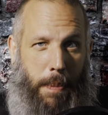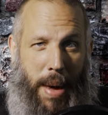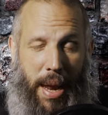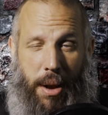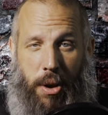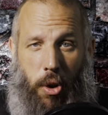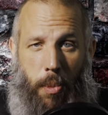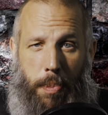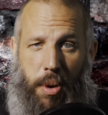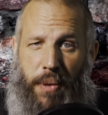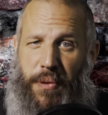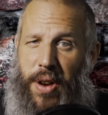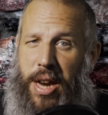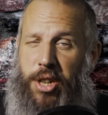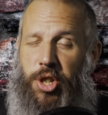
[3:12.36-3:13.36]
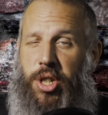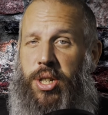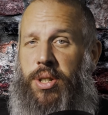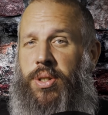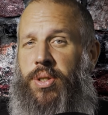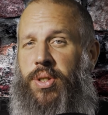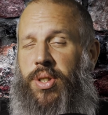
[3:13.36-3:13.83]
medical
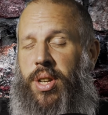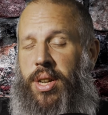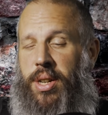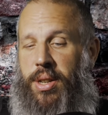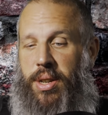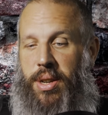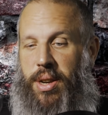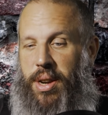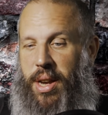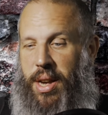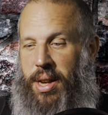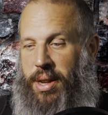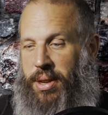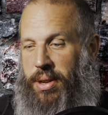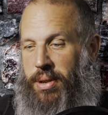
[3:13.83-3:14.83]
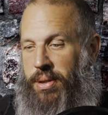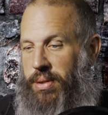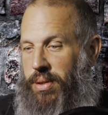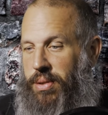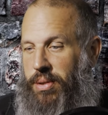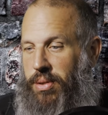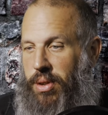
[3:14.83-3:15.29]
professions and
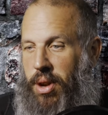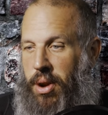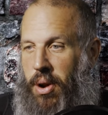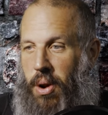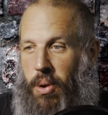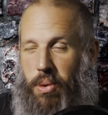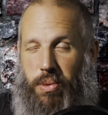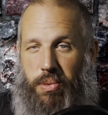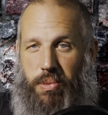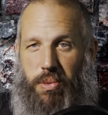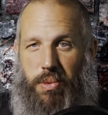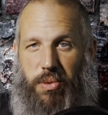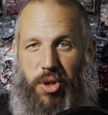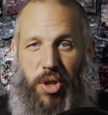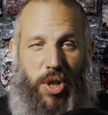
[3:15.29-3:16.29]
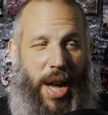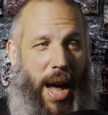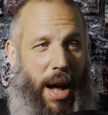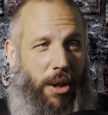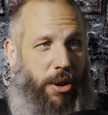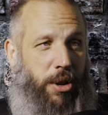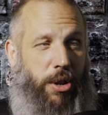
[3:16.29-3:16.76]
and you know
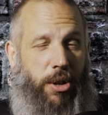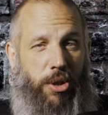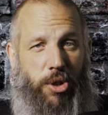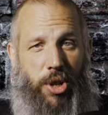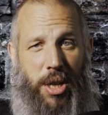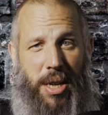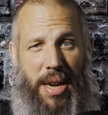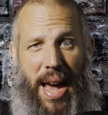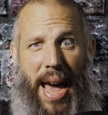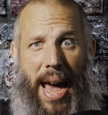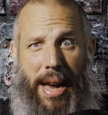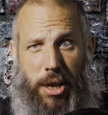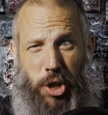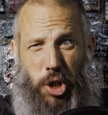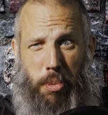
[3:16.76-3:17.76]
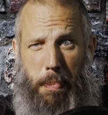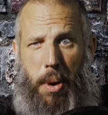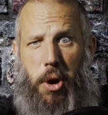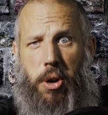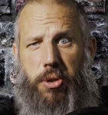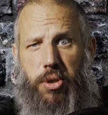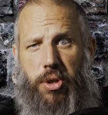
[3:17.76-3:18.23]
scholars and
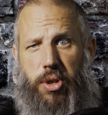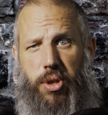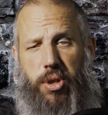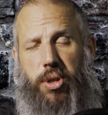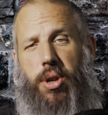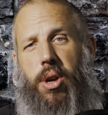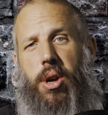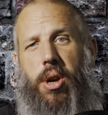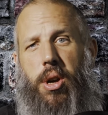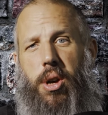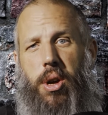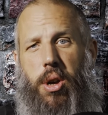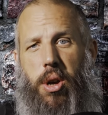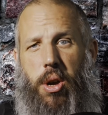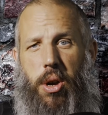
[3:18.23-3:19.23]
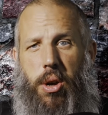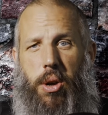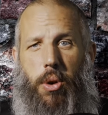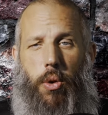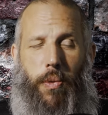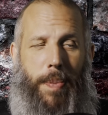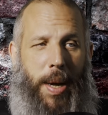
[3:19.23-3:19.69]
experts
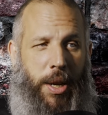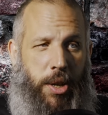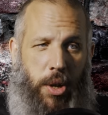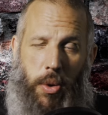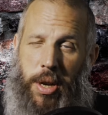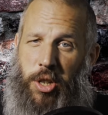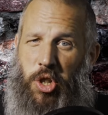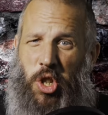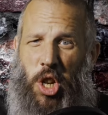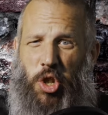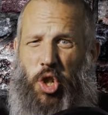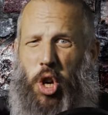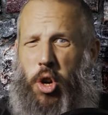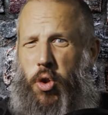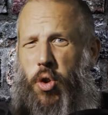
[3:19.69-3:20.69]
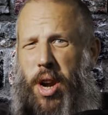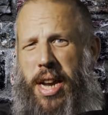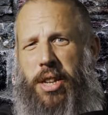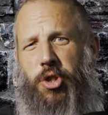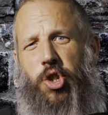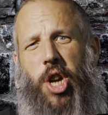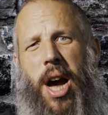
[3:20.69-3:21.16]
who've been doing such a
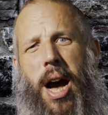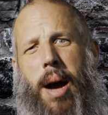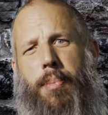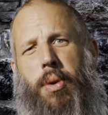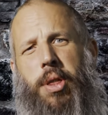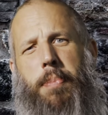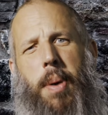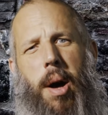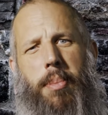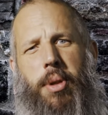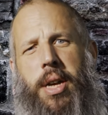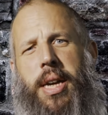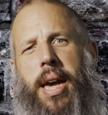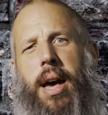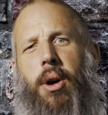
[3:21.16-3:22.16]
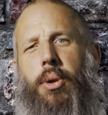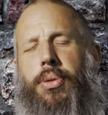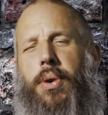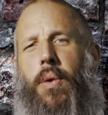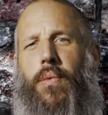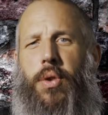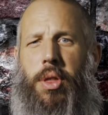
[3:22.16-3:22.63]
great job with public
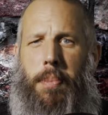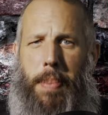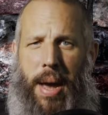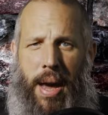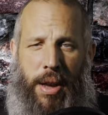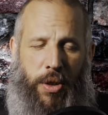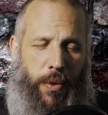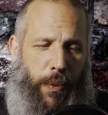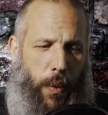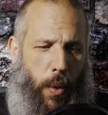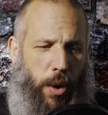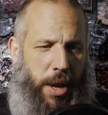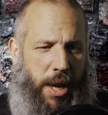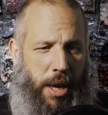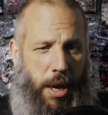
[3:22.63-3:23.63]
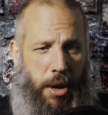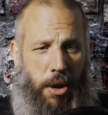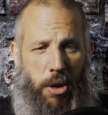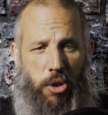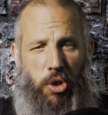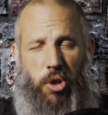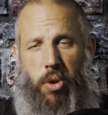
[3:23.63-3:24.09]
health over the past 40
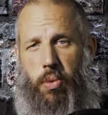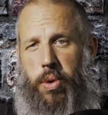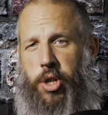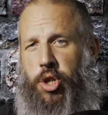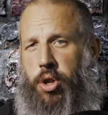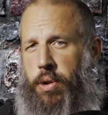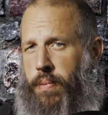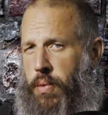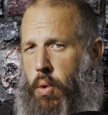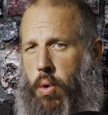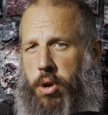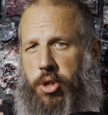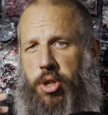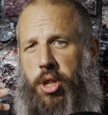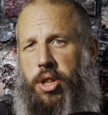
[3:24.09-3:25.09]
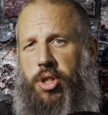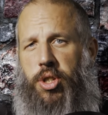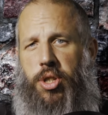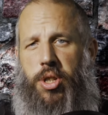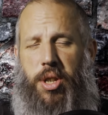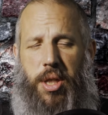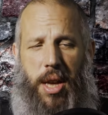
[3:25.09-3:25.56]
years, so we should of course
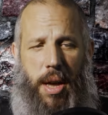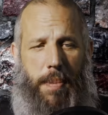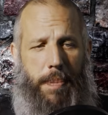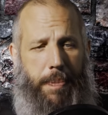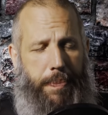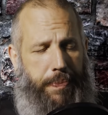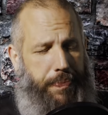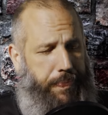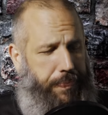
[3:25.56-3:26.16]
listen to them.